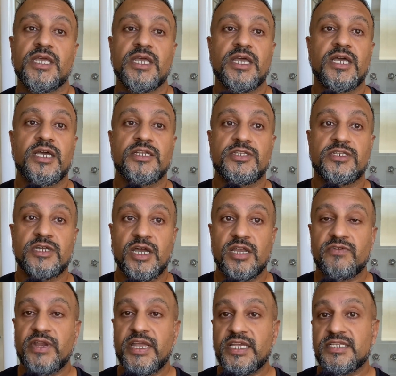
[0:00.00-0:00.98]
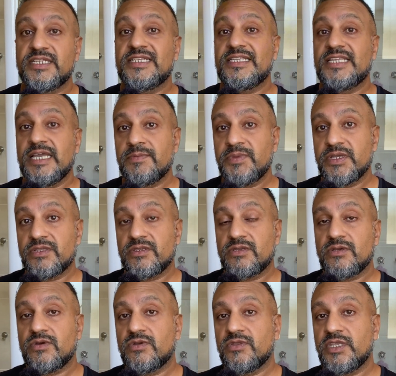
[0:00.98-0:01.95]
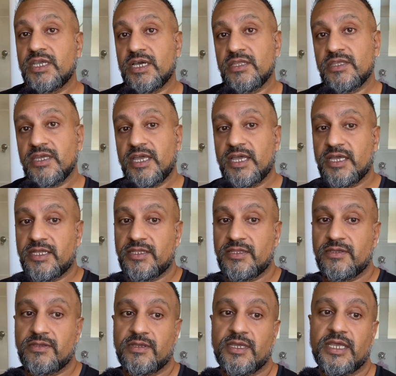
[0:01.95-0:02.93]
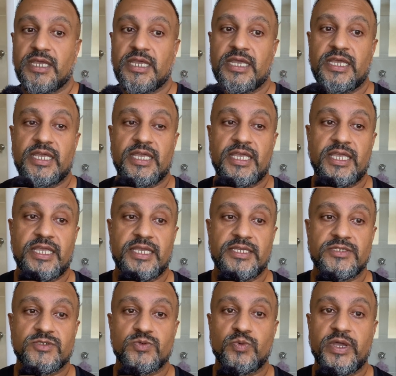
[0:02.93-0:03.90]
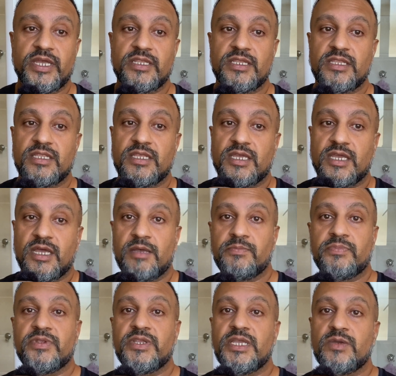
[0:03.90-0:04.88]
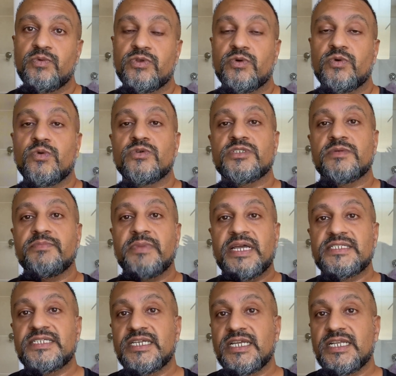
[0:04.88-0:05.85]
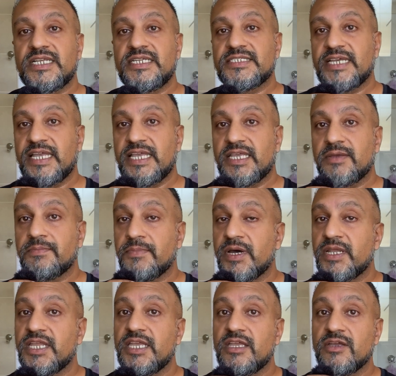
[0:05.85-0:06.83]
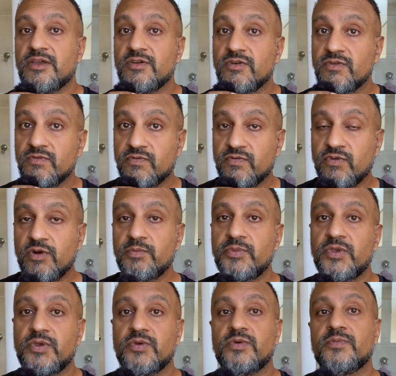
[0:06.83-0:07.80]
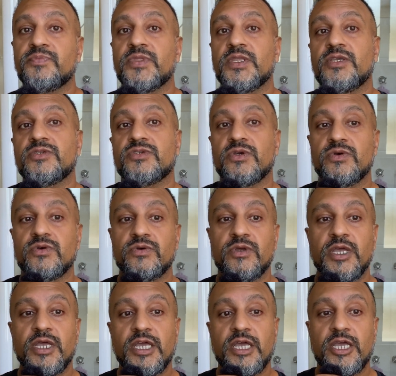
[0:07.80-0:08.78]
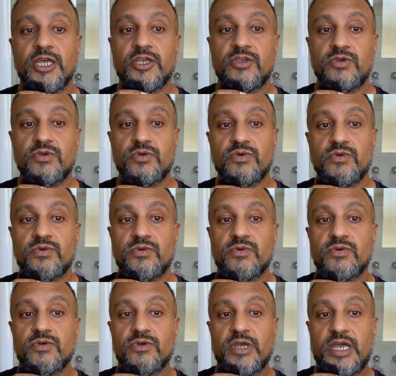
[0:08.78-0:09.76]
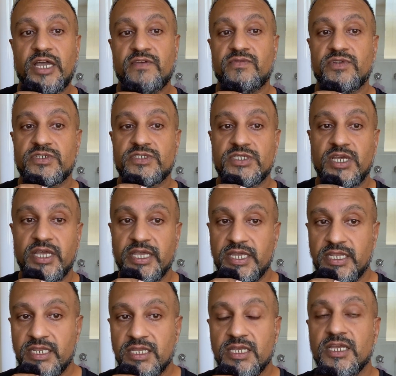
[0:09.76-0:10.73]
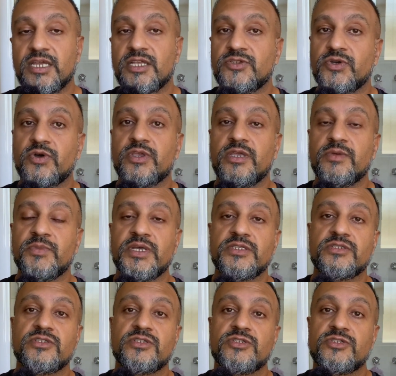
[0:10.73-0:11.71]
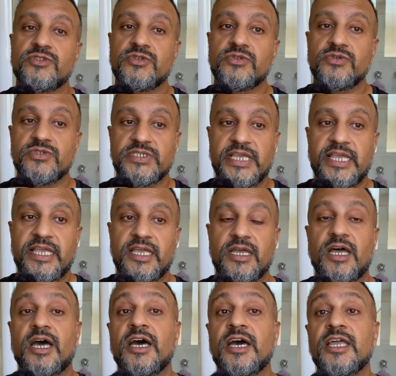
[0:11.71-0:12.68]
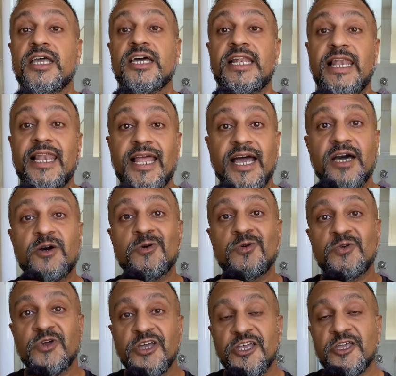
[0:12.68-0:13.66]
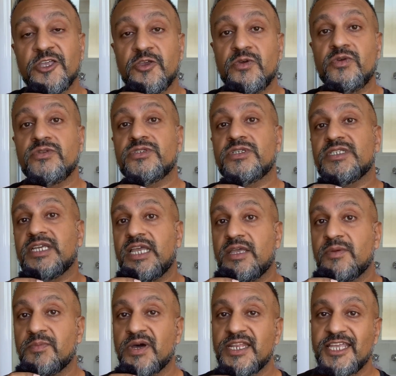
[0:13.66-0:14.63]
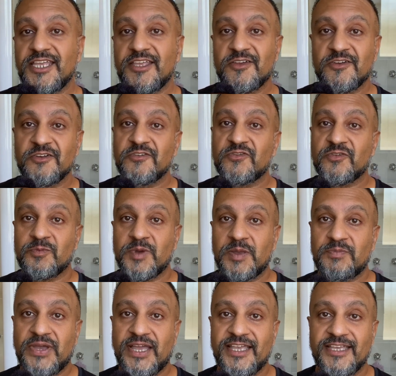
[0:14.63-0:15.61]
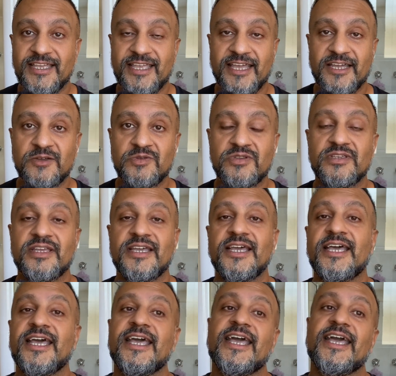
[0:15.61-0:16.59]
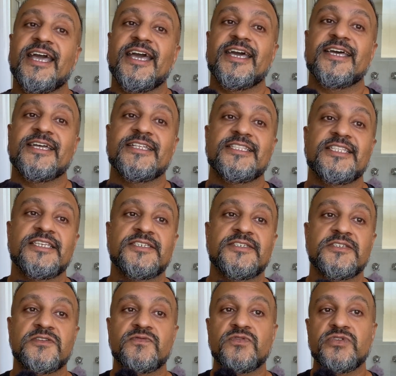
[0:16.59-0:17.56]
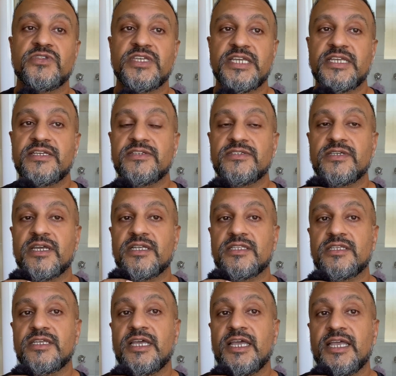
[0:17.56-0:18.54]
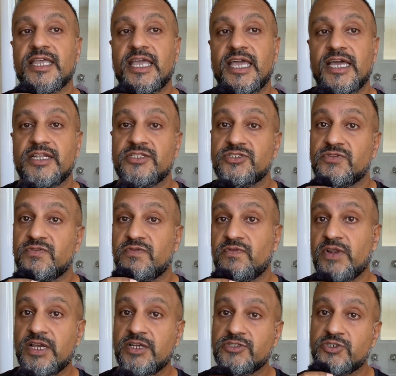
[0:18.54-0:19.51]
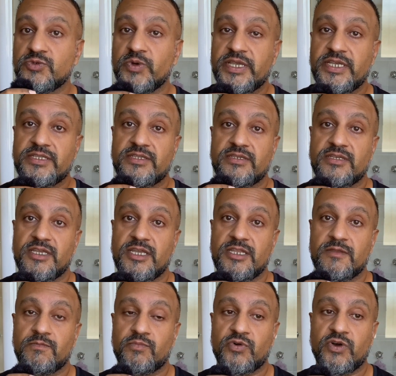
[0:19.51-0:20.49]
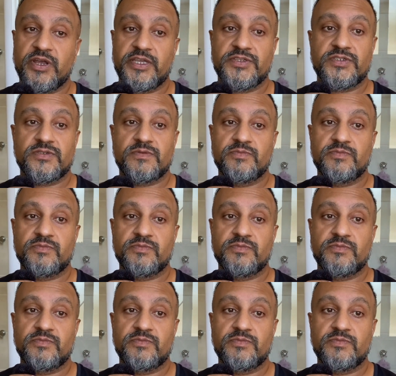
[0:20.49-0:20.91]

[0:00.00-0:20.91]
A direct debit, on the other hand, is when the company would automatically take money from you. So you have to sign a document to say, I allow you to take money from my bank account, and this is for things that can fluctuate in price.